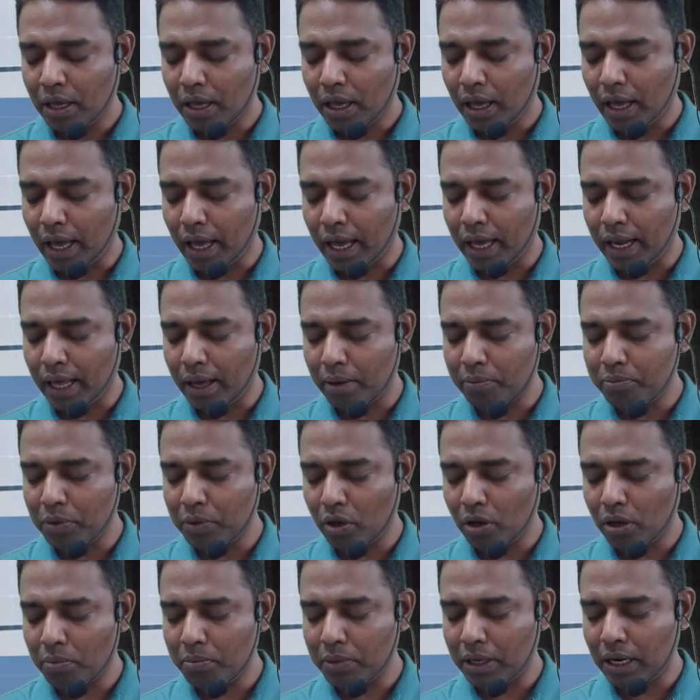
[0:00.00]
And
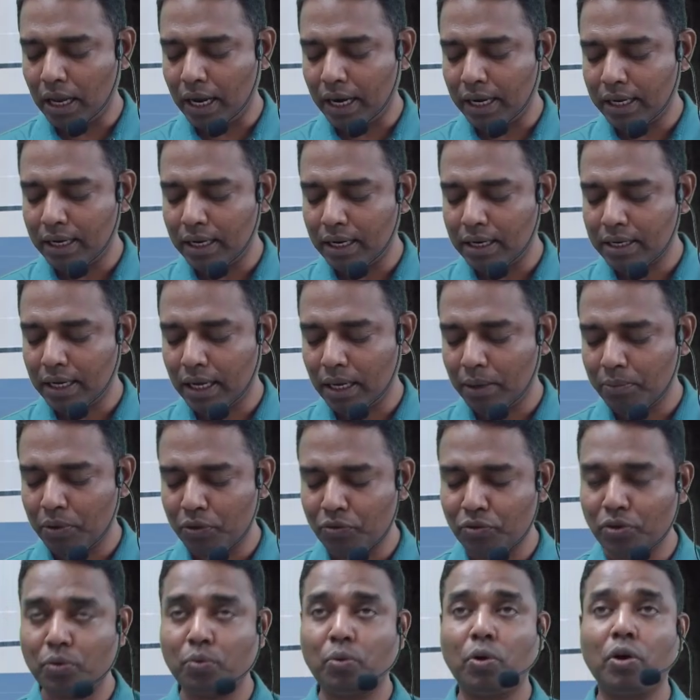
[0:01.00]
abnormal idle time, if
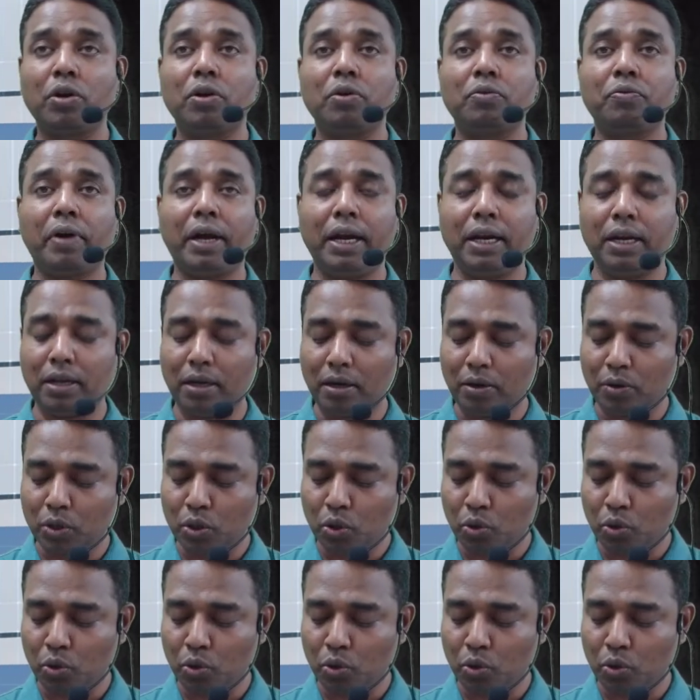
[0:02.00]
you want to find out,